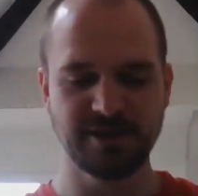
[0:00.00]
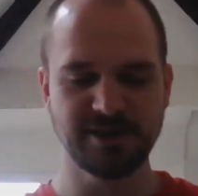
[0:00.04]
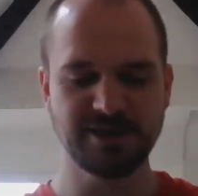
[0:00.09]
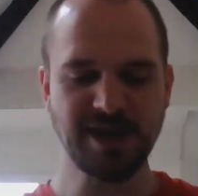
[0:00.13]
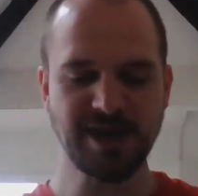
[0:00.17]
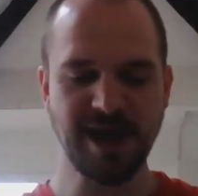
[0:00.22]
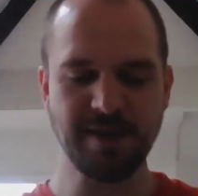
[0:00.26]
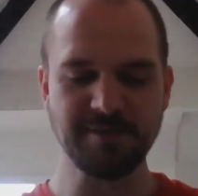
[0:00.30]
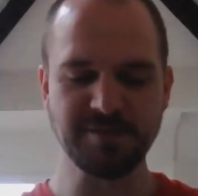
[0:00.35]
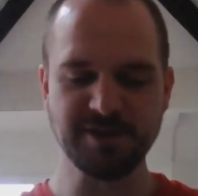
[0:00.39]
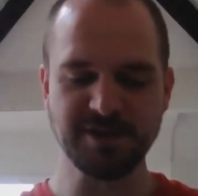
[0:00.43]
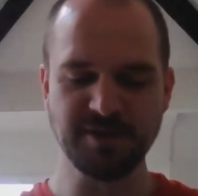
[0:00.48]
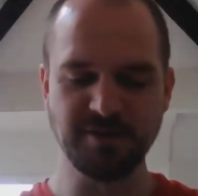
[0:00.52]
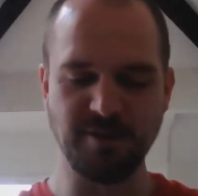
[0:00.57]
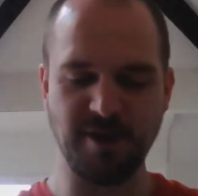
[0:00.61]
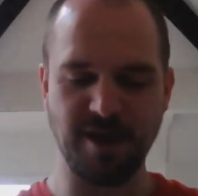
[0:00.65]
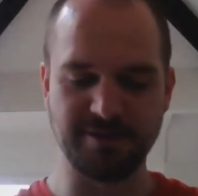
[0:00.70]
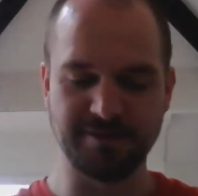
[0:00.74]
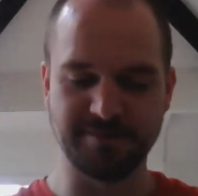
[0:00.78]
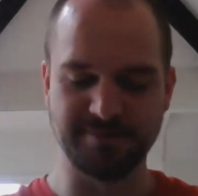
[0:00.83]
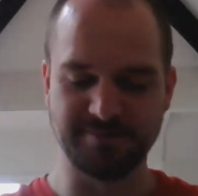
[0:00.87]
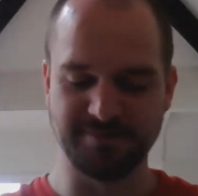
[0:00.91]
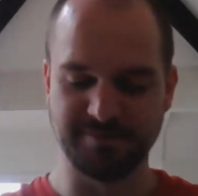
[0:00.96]
Chapter
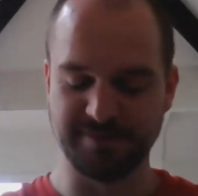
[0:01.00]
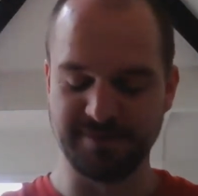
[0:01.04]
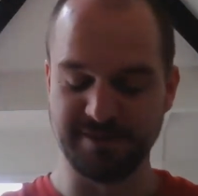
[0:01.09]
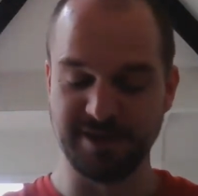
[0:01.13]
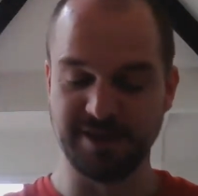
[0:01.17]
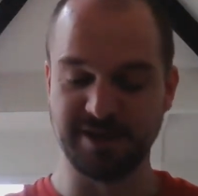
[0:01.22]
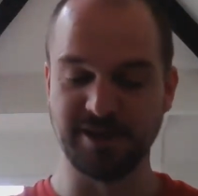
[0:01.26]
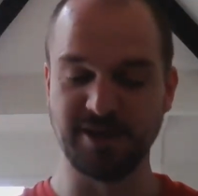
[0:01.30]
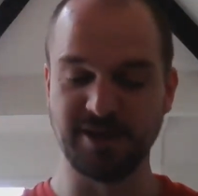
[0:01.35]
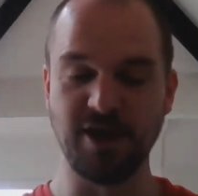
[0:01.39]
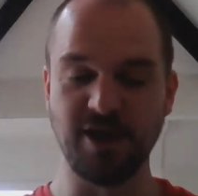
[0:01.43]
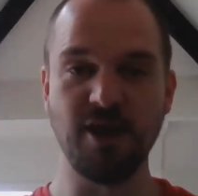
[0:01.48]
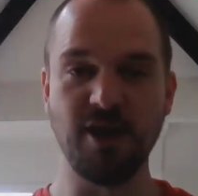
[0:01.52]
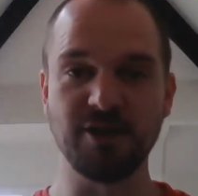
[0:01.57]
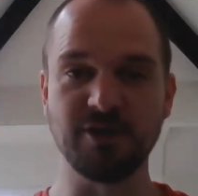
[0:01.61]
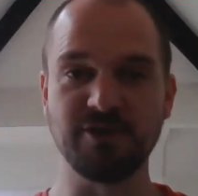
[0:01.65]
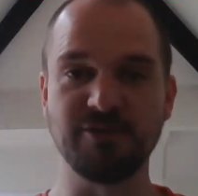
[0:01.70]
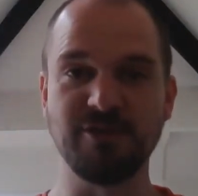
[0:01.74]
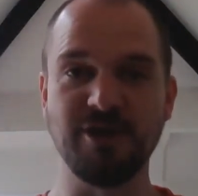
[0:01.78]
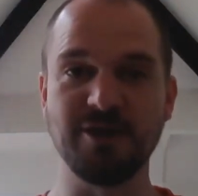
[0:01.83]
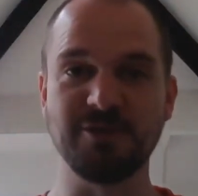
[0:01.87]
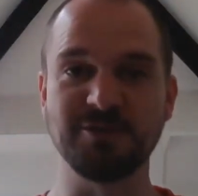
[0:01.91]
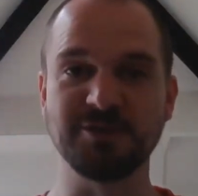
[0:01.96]
1.
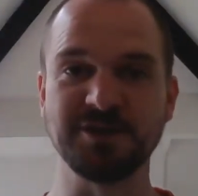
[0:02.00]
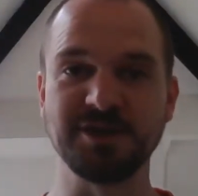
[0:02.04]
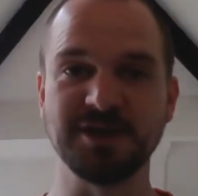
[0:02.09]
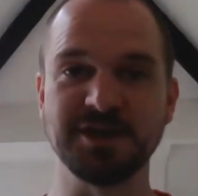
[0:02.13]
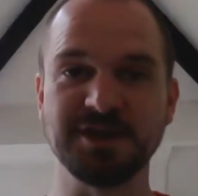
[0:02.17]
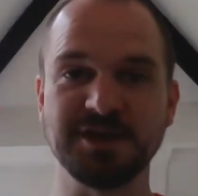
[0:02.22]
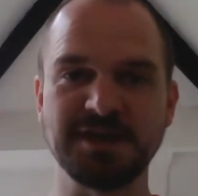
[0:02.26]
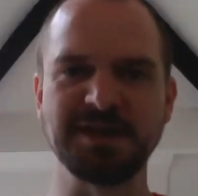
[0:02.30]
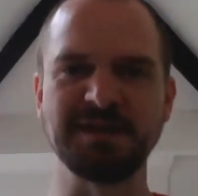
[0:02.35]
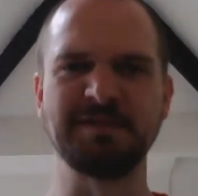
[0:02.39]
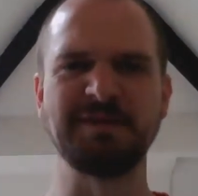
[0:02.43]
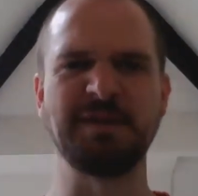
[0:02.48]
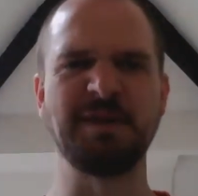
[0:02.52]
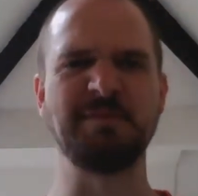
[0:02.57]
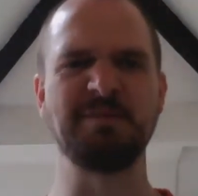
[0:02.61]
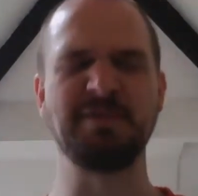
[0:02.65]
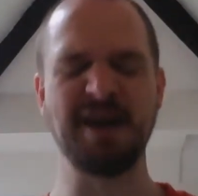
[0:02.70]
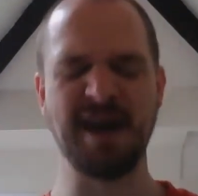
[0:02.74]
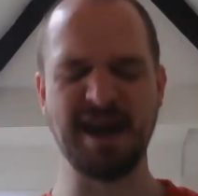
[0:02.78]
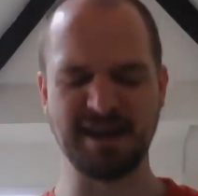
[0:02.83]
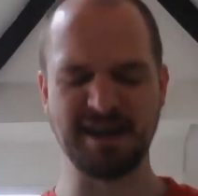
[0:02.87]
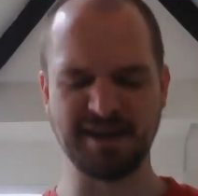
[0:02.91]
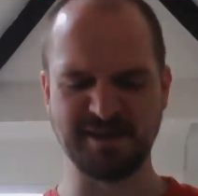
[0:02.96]
Cockroaches for
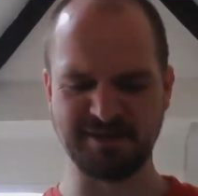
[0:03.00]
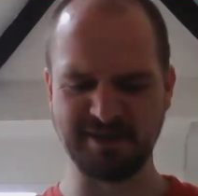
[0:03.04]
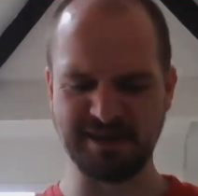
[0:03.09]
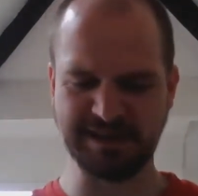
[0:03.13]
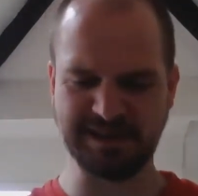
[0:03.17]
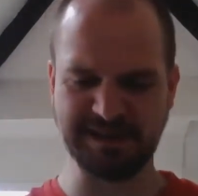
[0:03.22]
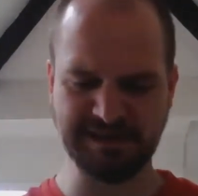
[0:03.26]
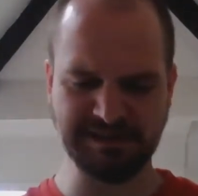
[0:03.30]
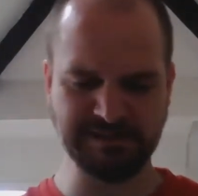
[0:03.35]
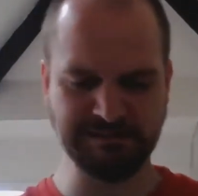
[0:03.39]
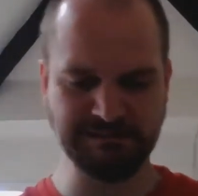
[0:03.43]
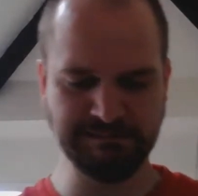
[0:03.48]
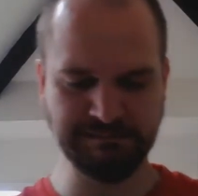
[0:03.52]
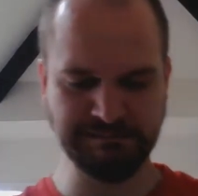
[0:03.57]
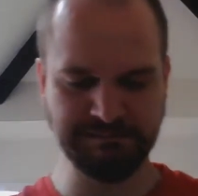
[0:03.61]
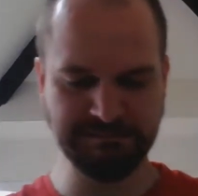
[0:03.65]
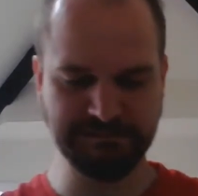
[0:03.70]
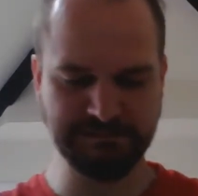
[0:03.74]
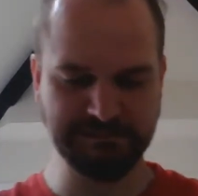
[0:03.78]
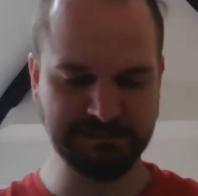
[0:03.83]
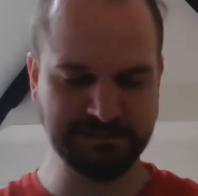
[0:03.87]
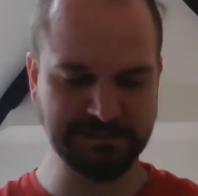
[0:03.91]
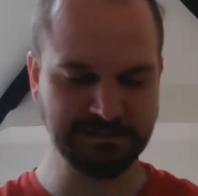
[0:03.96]
breakfast.
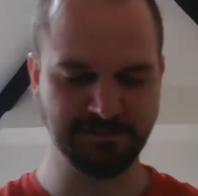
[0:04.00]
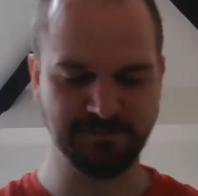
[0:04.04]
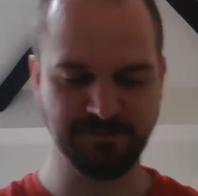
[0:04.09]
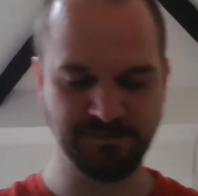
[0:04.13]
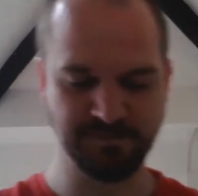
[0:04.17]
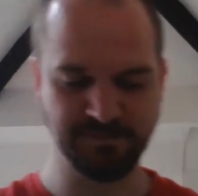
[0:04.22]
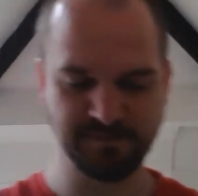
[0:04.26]
Ooh.